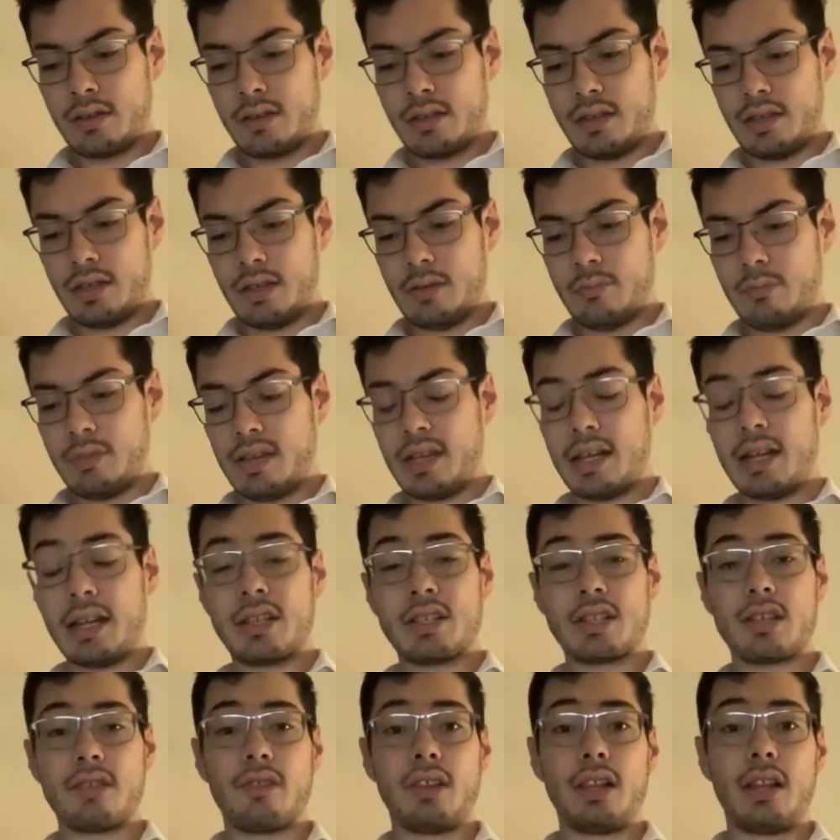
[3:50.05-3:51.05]
the
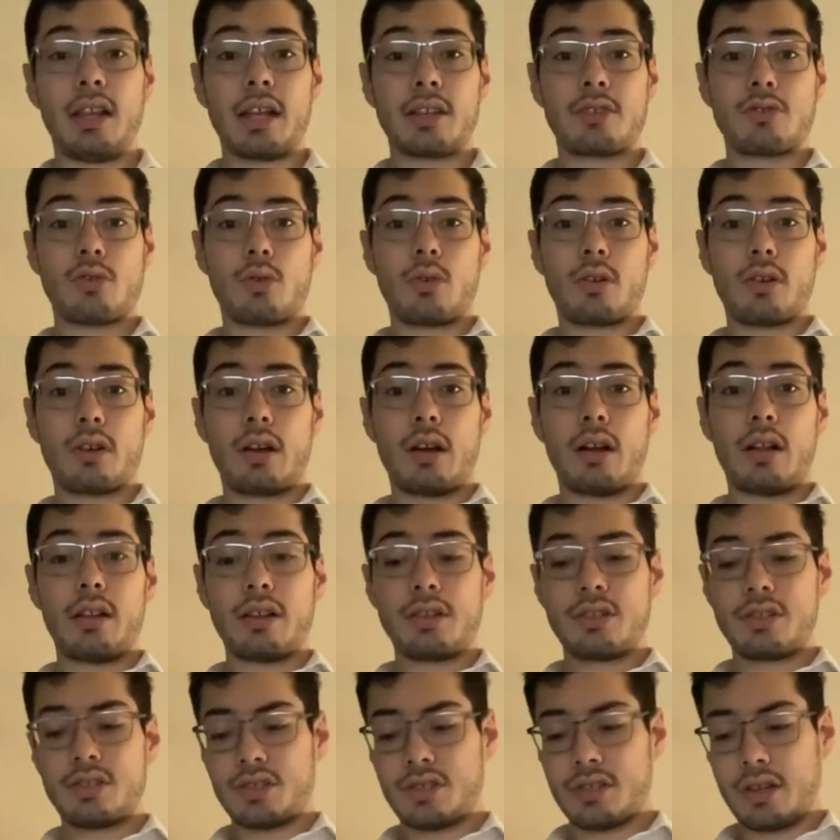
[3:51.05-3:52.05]
beginnings of the Electoral College.